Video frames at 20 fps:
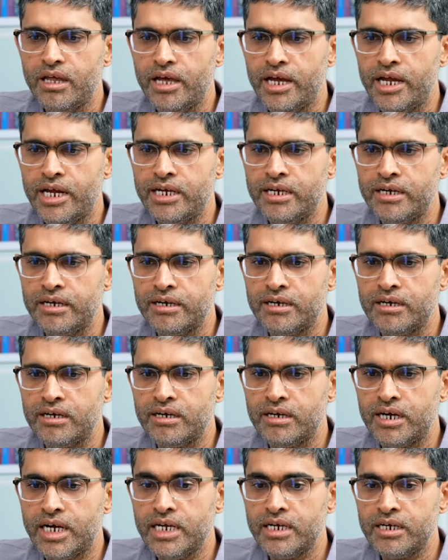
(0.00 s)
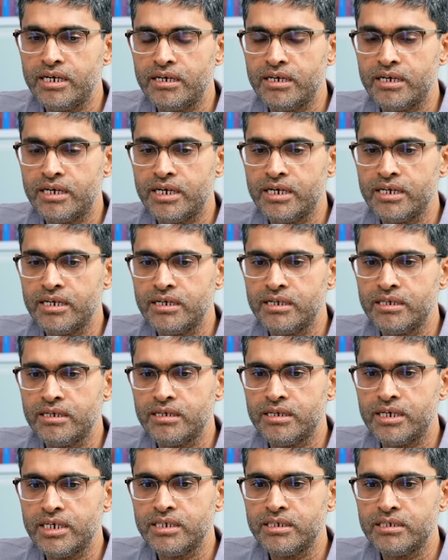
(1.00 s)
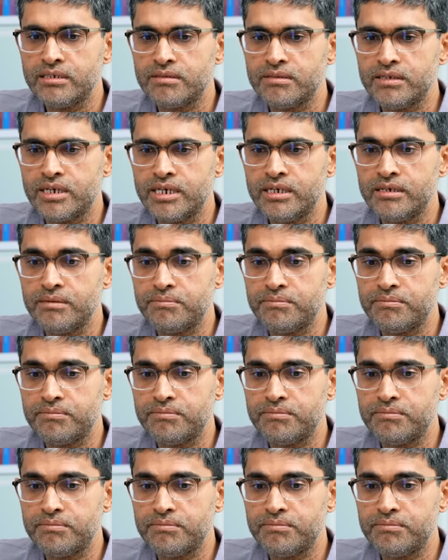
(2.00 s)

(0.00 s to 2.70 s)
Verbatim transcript: and uh, I, I, I I